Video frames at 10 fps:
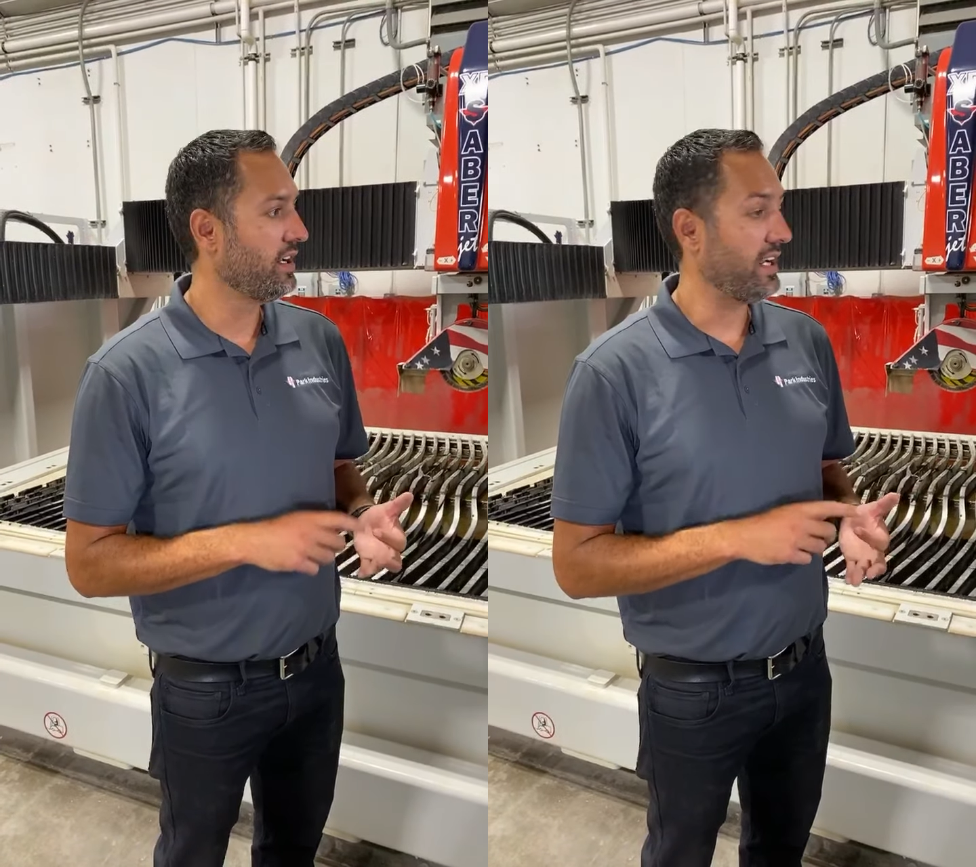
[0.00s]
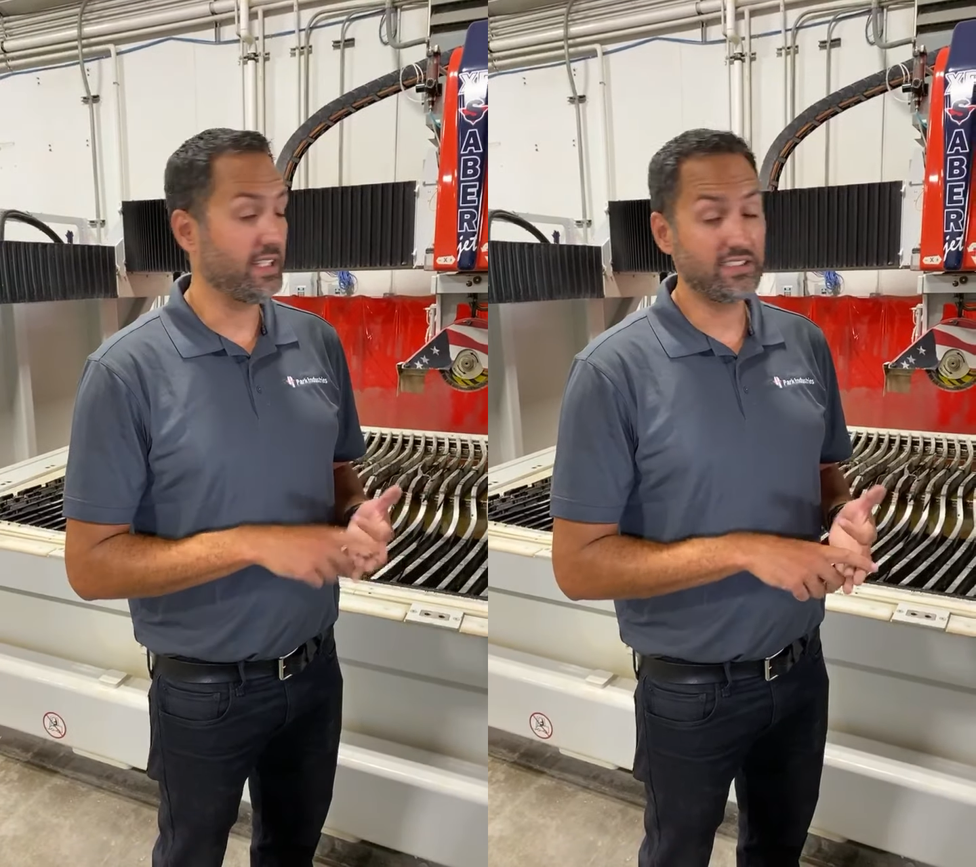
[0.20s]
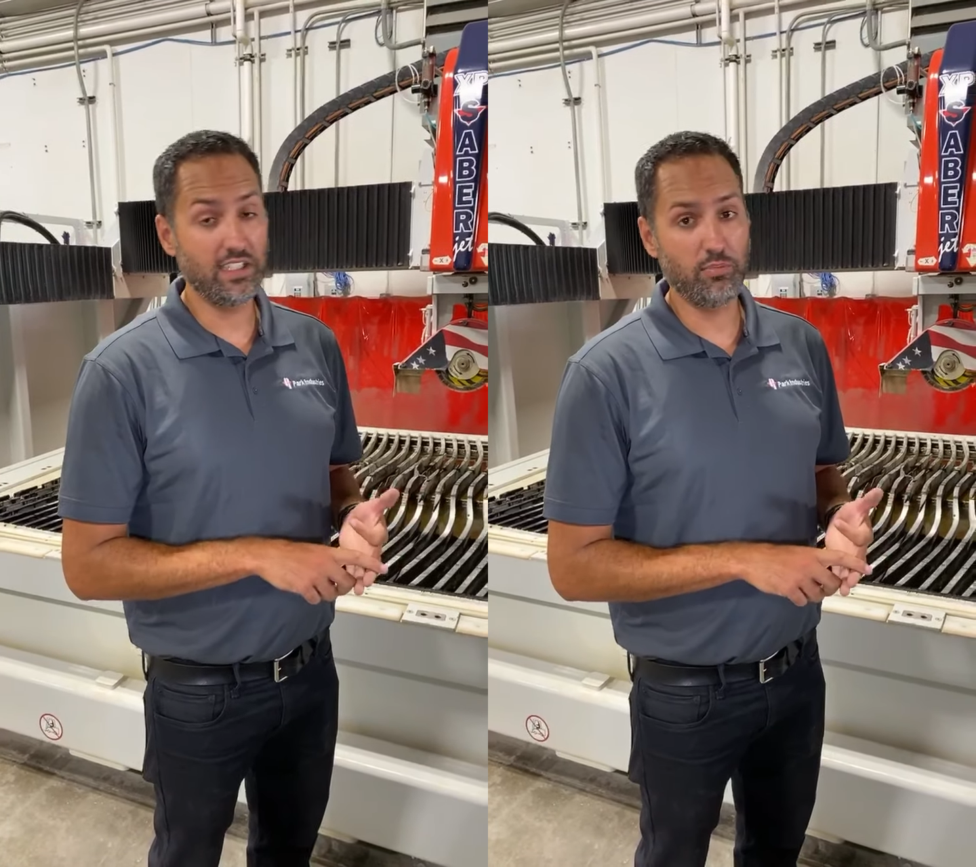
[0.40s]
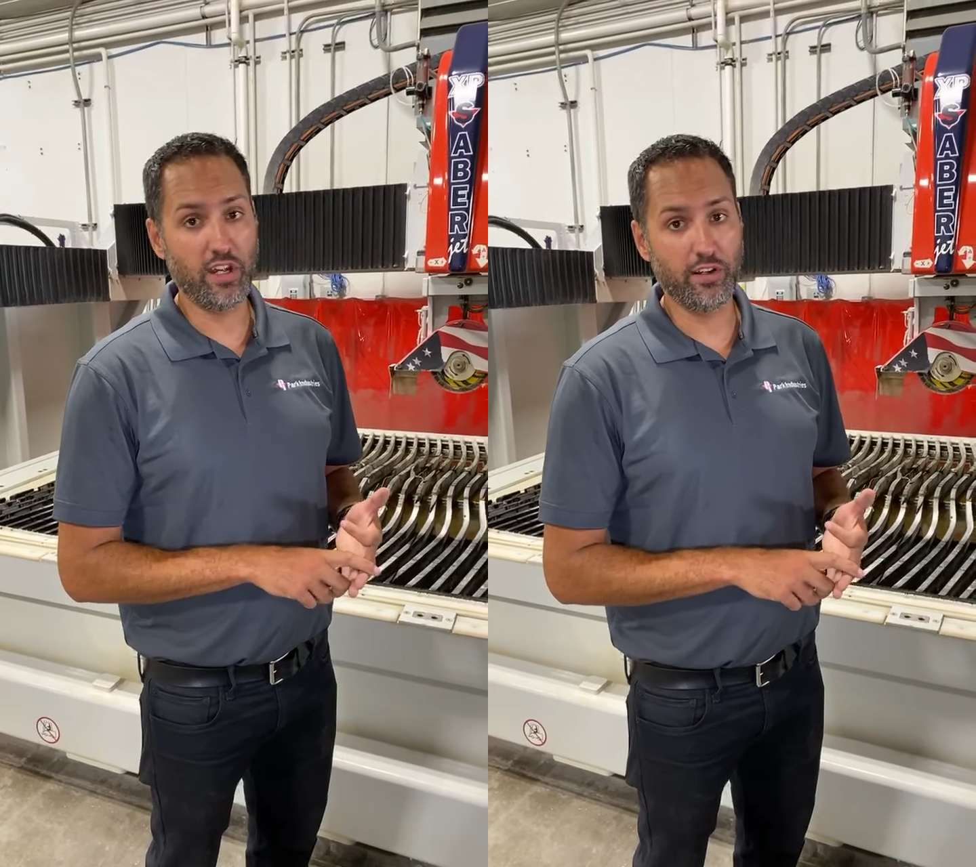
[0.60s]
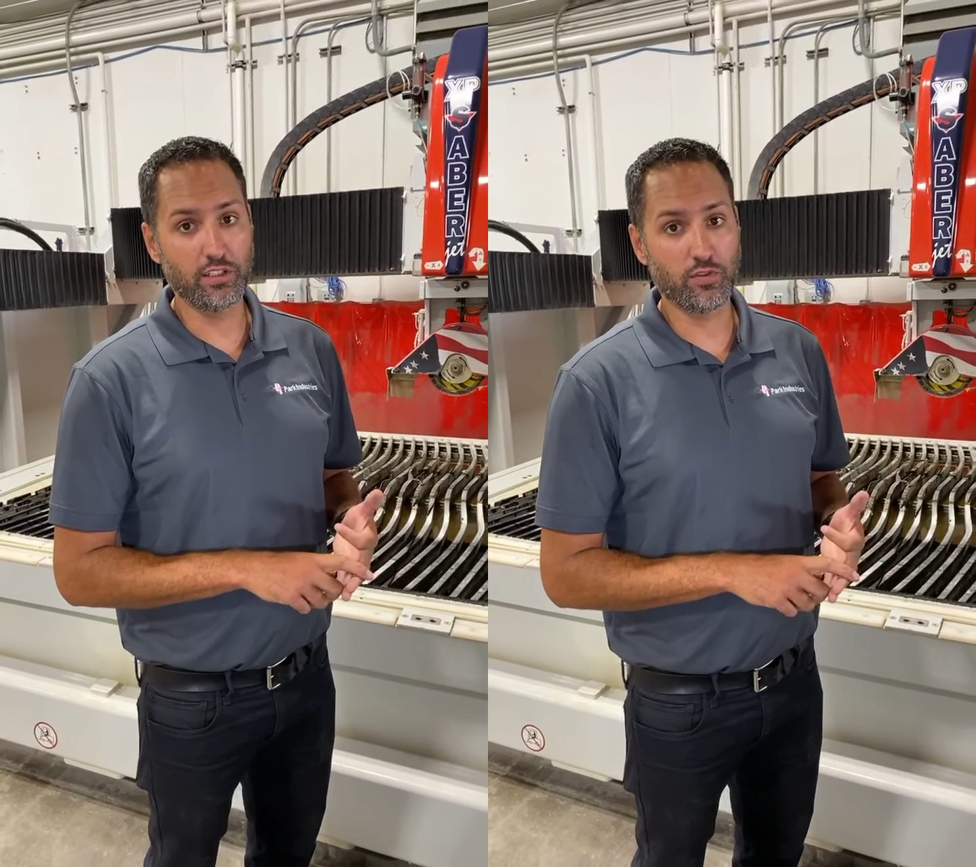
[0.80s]
and Z
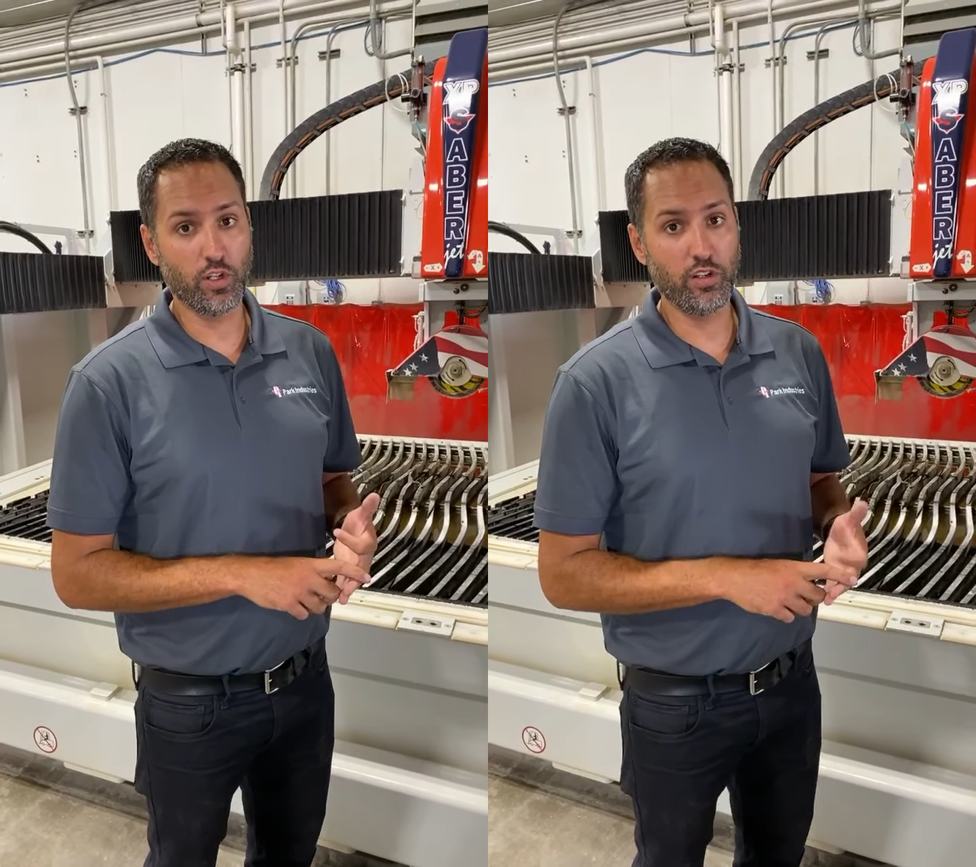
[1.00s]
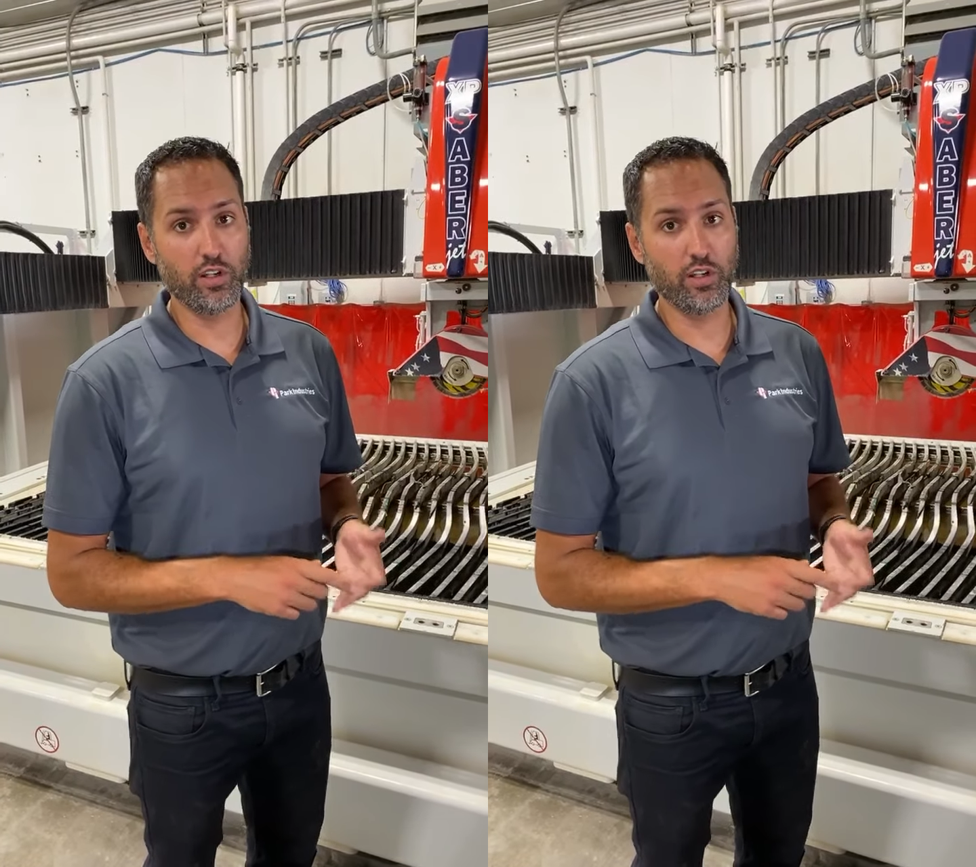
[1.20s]
bearings for you.